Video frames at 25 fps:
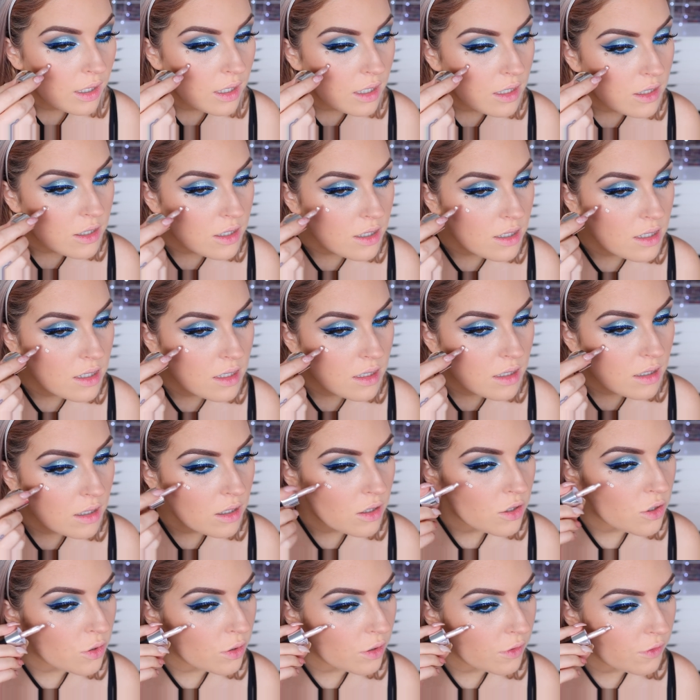and
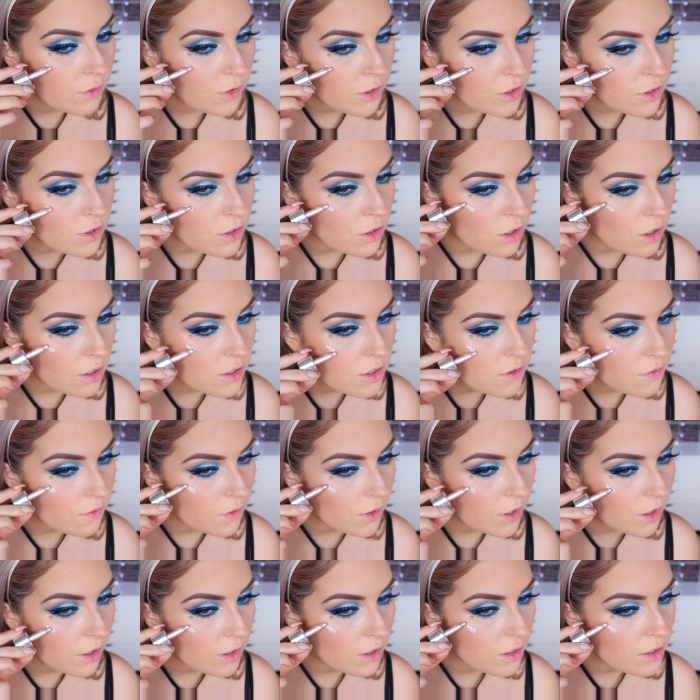just do a few dots
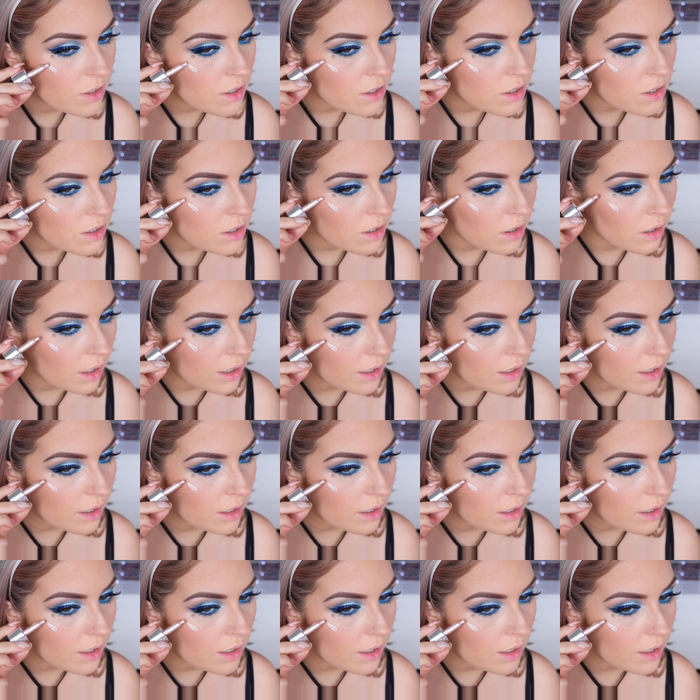first.